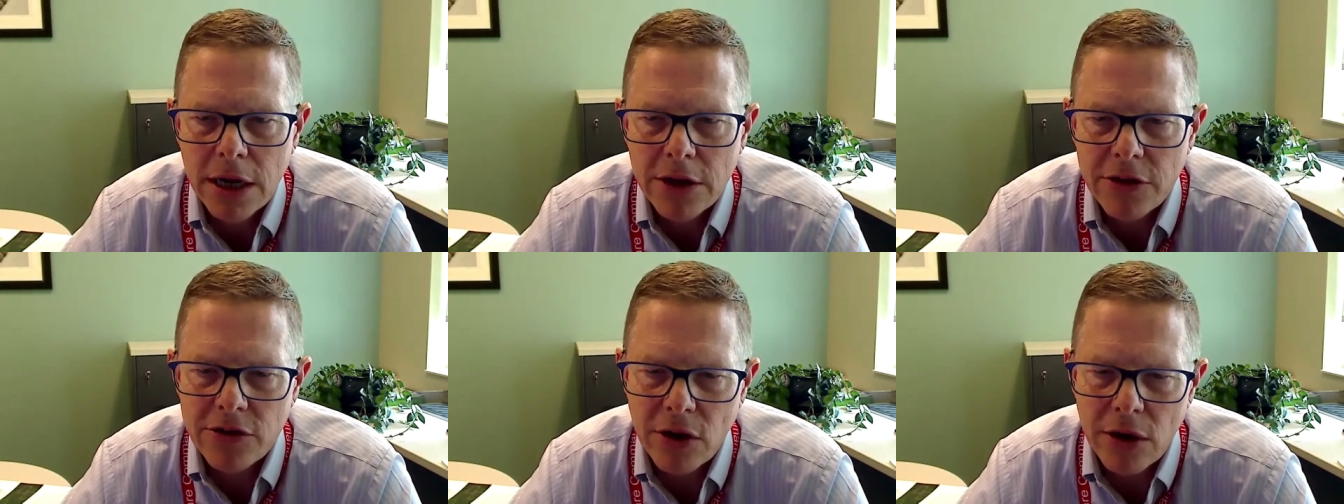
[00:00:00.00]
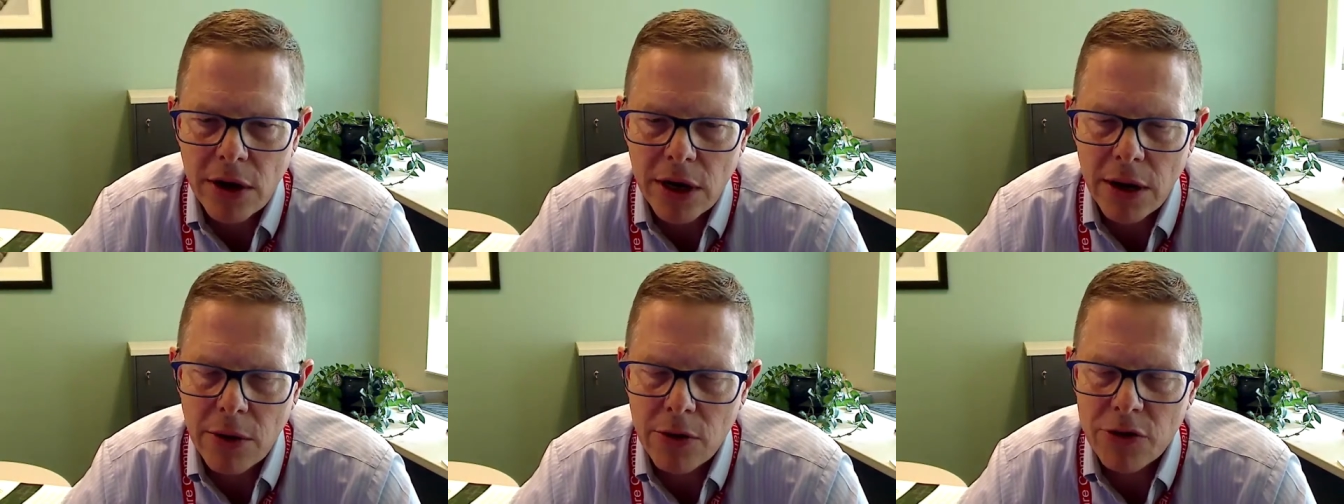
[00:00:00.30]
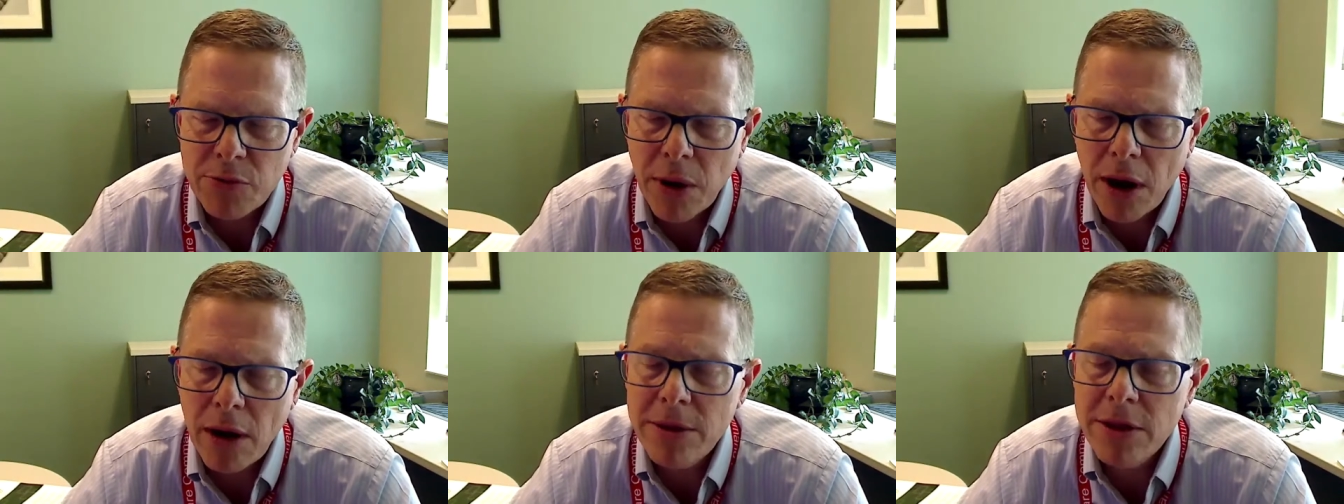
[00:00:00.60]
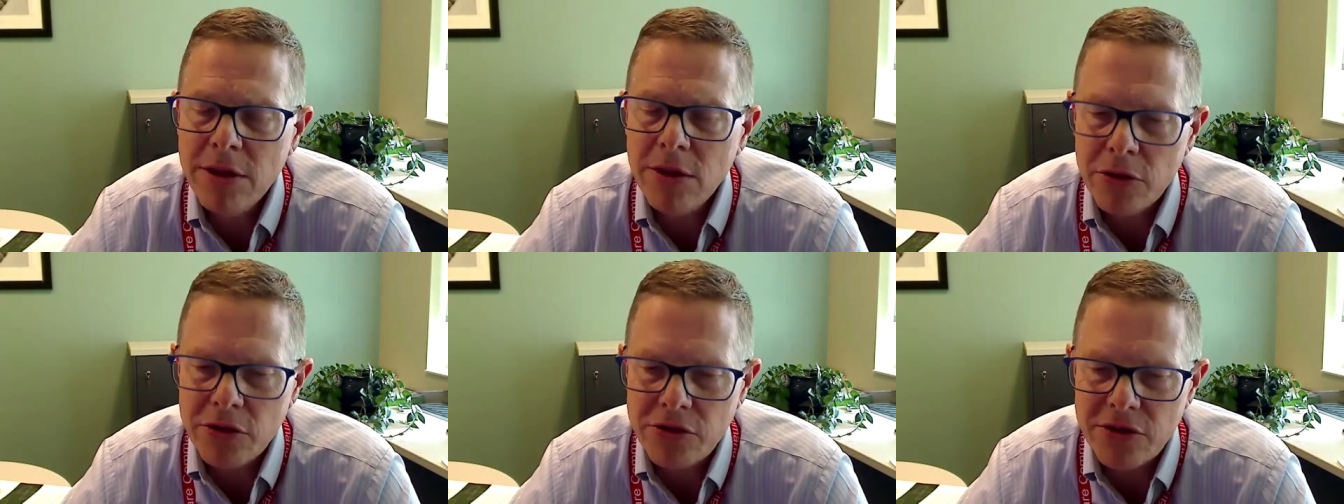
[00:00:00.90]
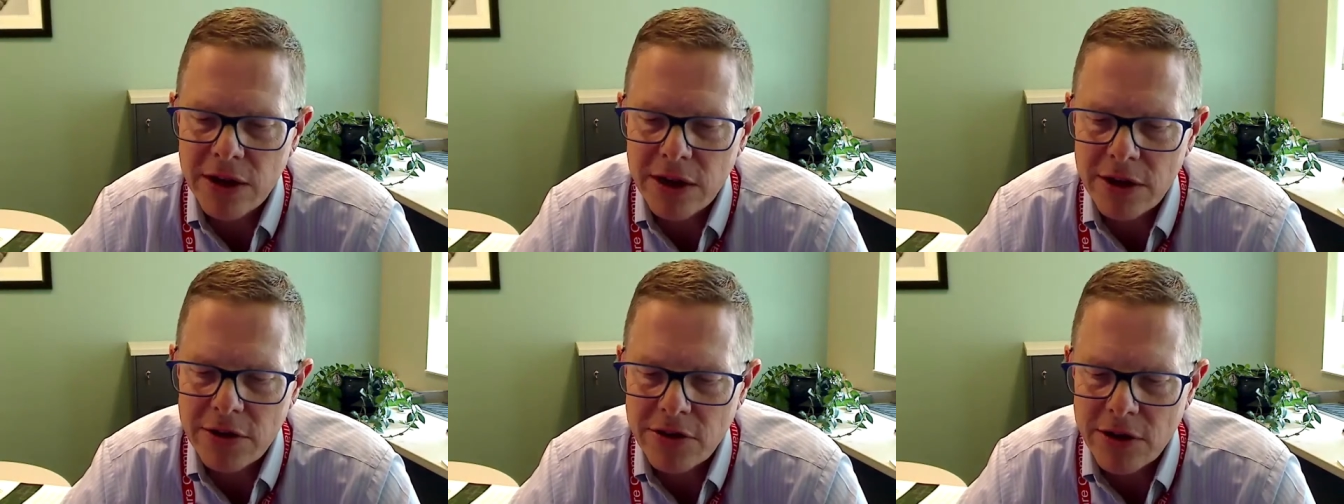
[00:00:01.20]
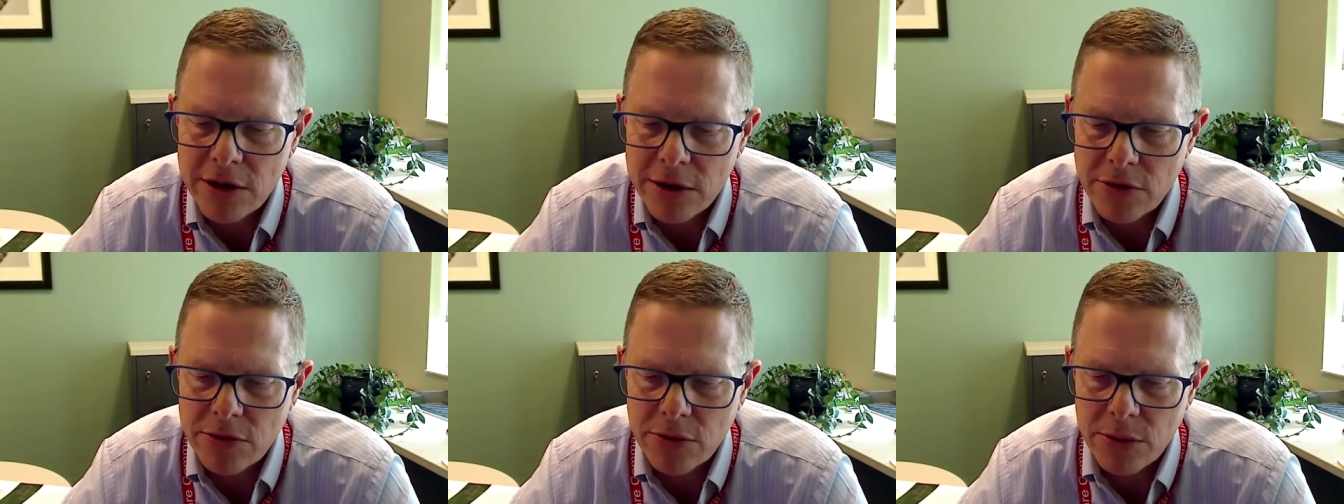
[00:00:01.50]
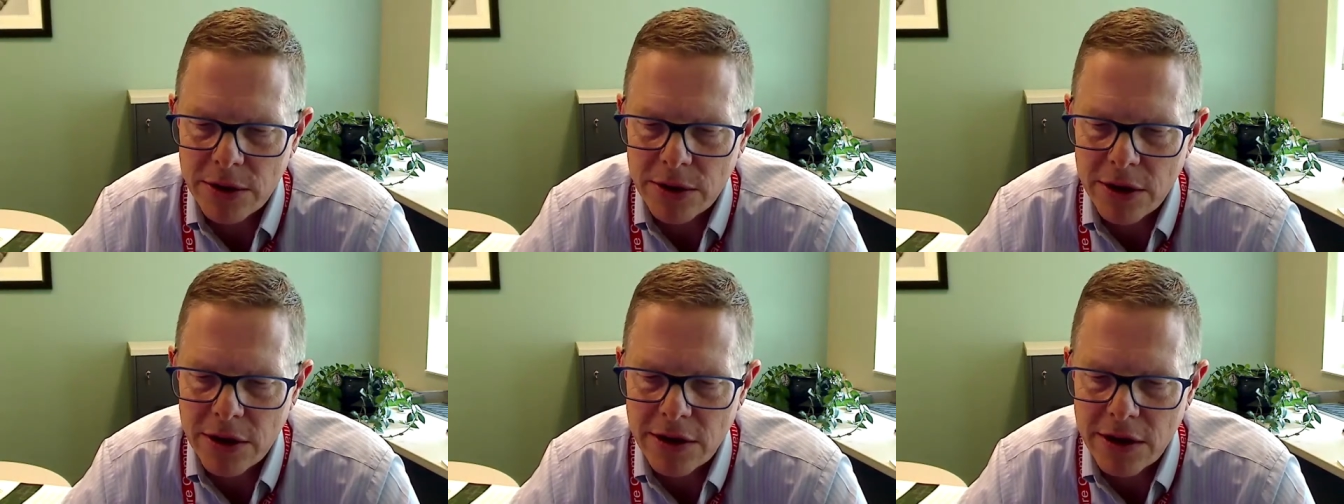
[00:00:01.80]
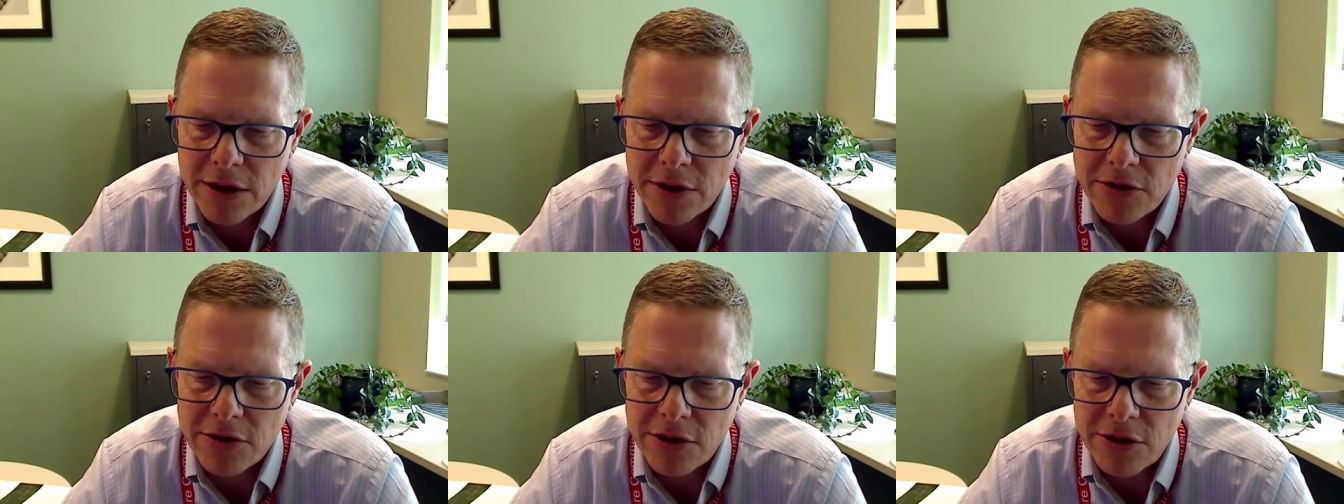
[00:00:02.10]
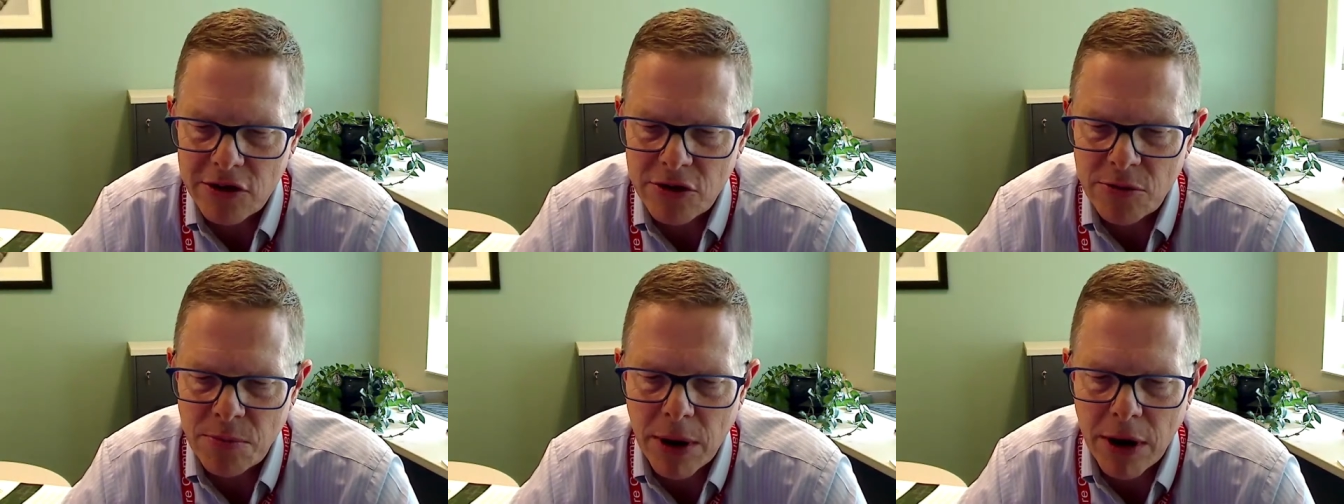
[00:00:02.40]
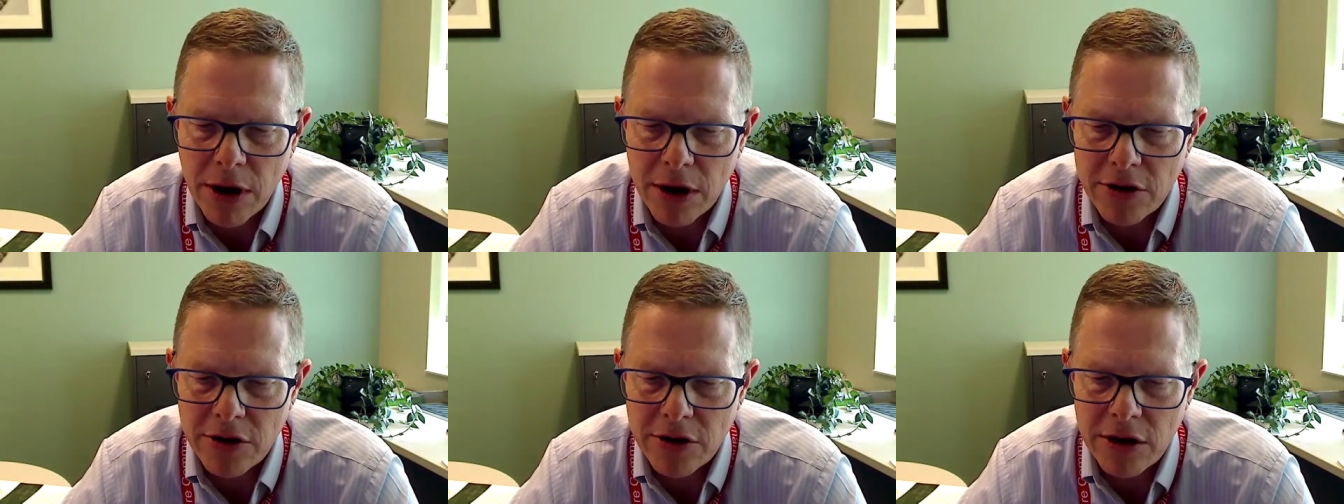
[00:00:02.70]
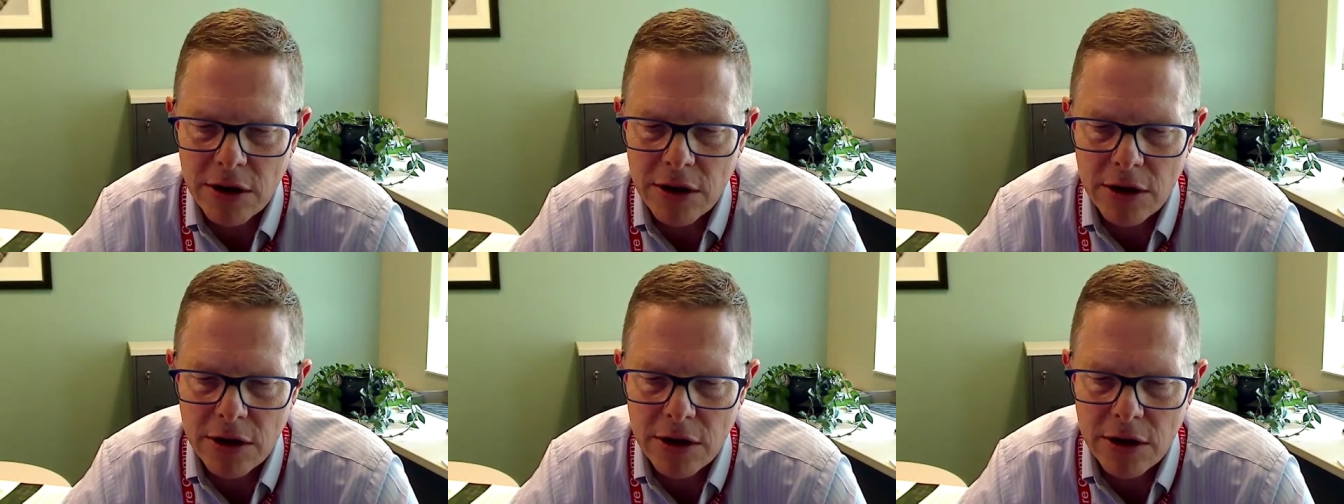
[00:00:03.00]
So it was probably those things that were the things that sparked,